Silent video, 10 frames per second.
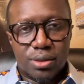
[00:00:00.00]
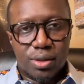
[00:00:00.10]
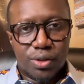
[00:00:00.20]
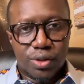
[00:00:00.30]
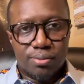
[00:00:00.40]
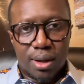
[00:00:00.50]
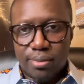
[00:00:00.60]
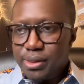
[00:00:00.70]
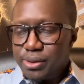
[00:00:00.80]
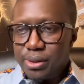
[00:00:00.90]
closest
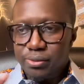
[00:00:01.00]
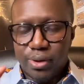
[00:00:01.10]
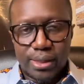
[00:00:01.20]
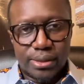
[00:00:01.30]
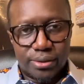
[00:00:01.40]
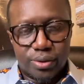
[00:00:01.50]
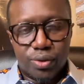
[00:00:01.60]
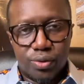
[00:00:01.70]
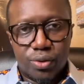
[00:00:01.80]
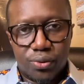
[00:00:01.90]
Blockbuster and rent
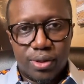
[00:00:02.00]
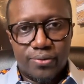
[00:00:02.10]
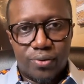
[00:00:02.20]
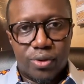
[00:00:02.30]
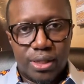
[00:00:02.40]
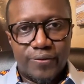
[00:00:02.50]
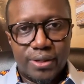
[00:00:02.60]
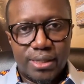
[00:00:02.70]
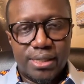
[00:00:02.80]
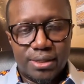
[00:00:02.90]
2, 3, 4
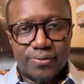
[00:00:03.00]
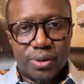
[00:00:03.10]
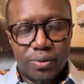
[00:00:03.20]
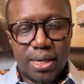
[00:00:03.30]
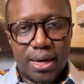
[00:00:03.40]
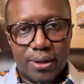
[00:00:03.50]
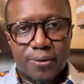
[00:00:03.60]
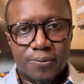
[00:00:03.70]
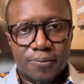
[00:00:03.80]
DVDs for the weekend.